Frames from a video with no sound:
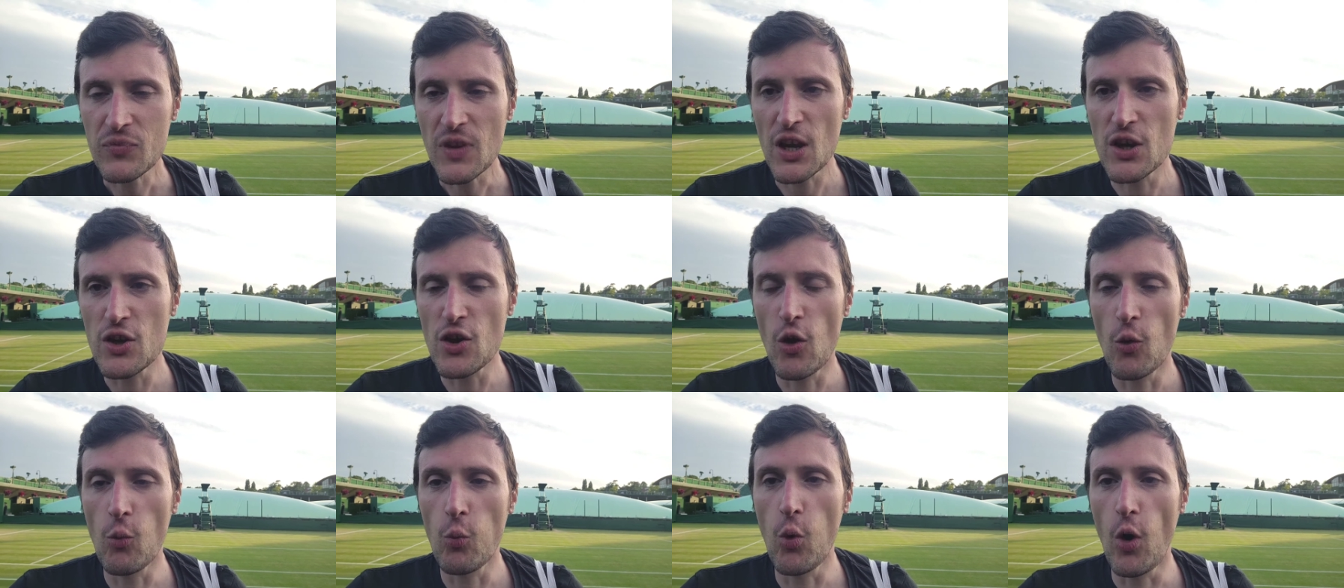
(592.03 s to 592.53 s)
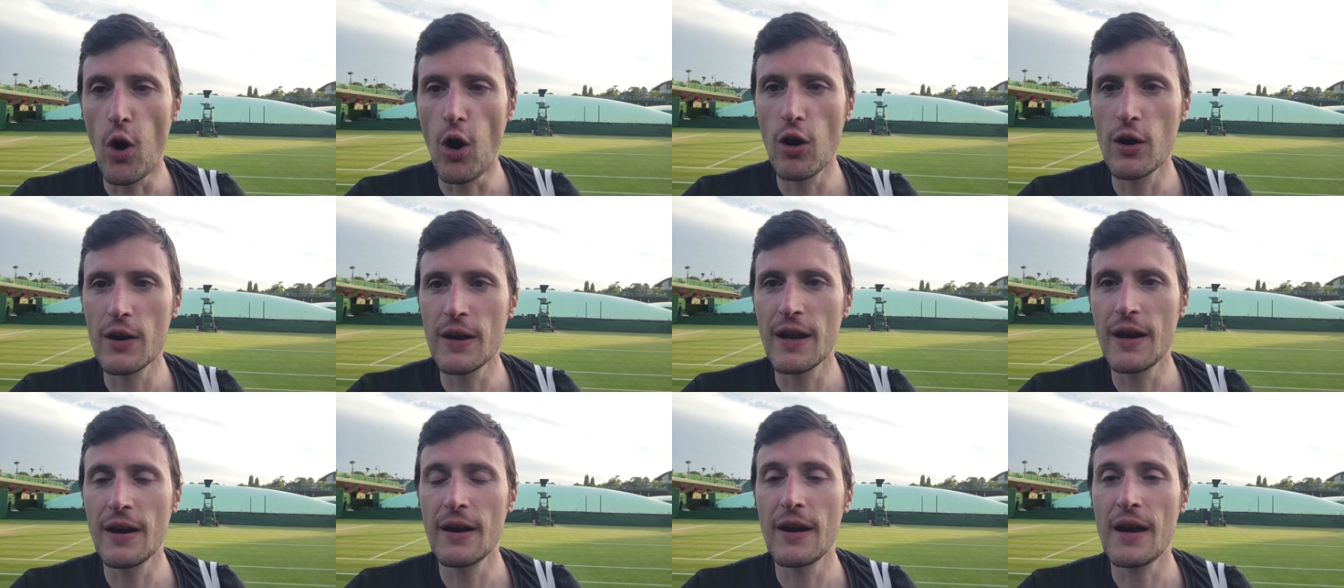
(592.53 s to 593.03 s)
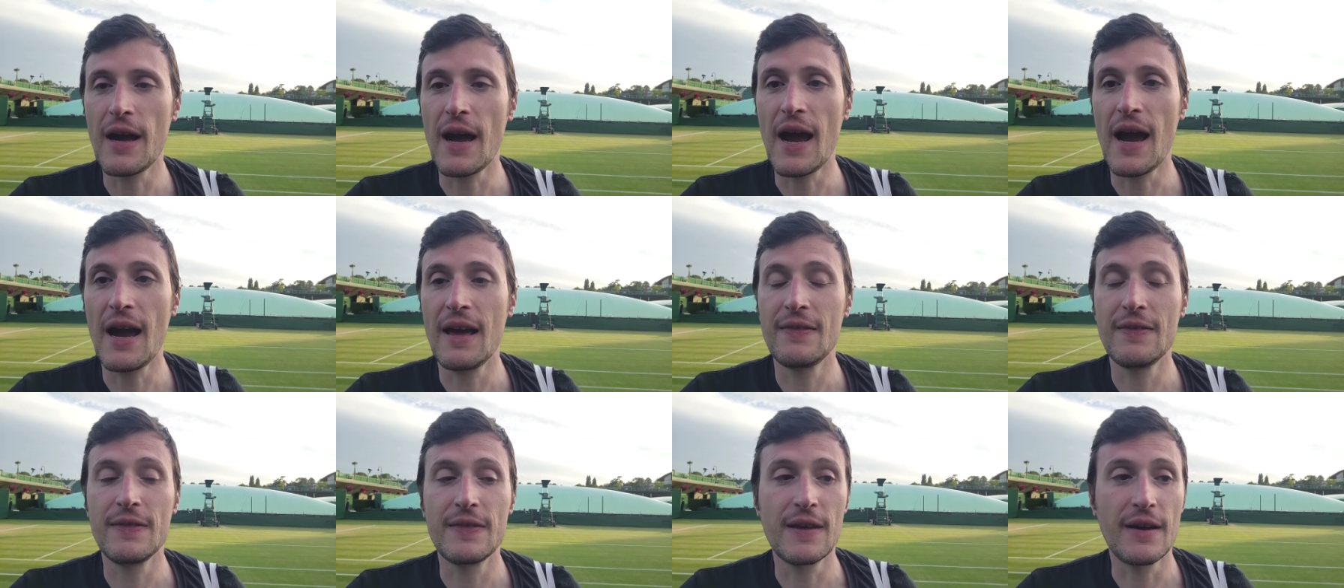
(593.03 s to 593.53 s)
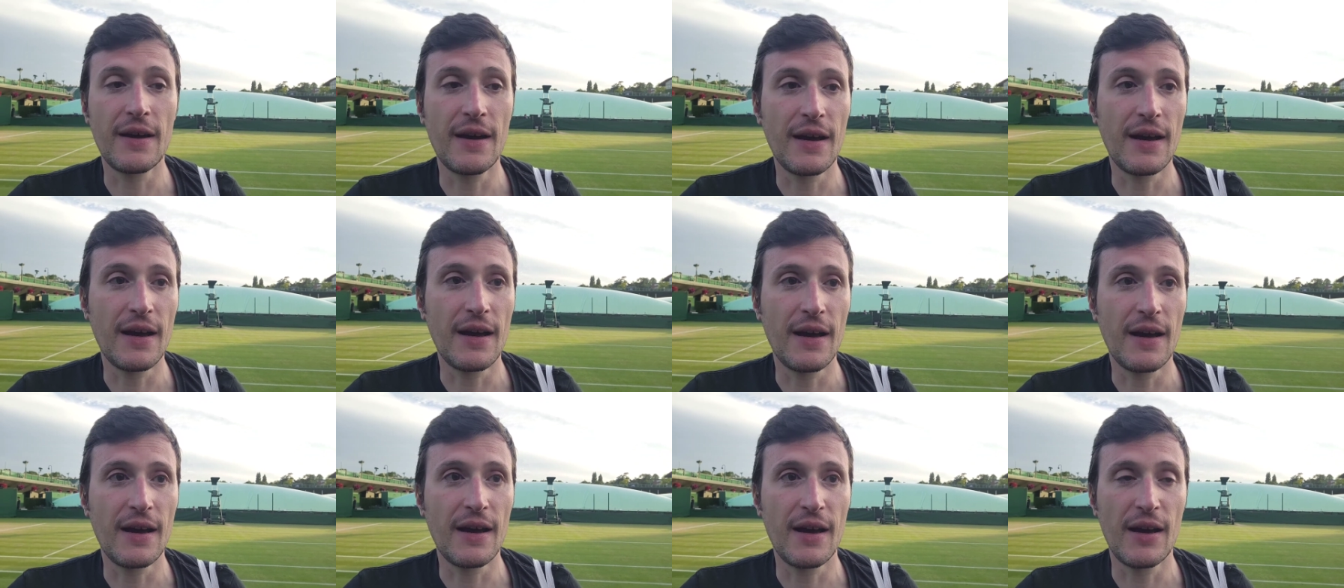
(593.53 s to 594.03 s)
you know, won, and
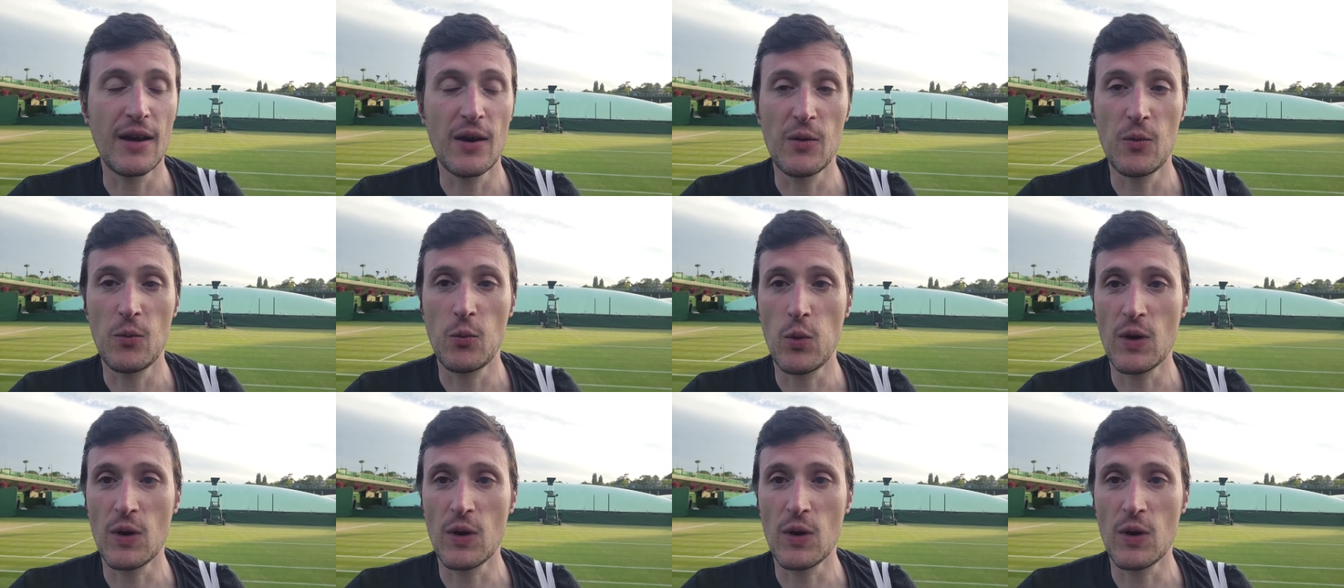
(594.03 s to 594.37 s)
uh,